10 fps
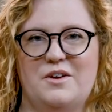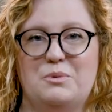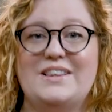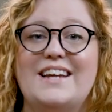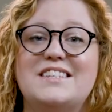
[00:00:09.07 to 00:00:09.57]

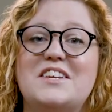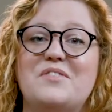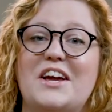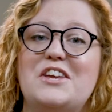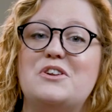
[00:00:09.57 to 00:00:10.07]
We'd like to
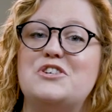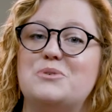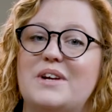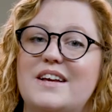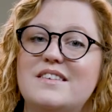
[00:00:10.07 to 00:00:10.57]
invite you to
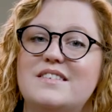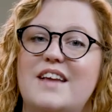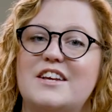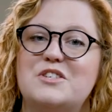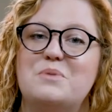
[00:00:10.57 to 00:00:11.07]
join us
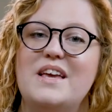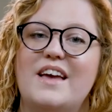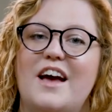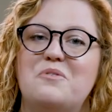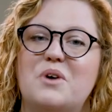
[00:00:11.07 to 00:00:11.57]
next week
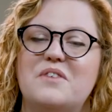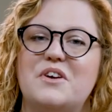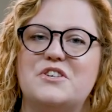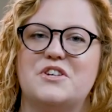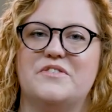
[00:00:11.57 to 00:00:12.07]
at one of
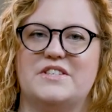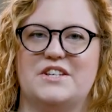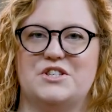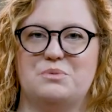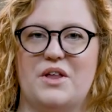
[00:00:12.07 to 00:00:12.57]
our
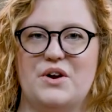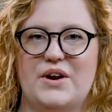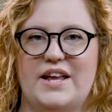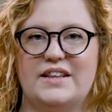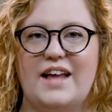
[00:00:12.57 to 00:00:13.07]
services, whether
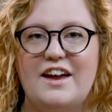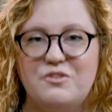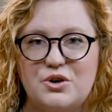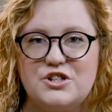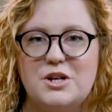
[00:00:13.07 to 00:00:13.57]
in
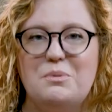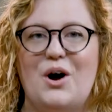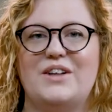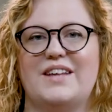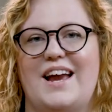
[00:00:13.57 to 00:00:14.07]
live worship
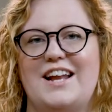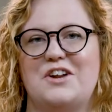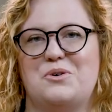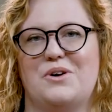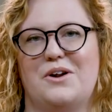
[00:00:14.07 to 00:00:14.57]
online
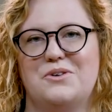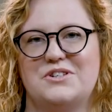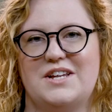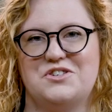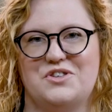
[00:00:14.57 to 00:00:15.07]
at core dot org
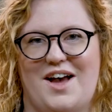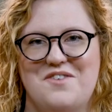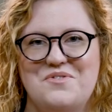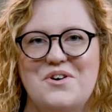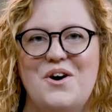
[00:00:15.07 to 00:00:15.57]
slash live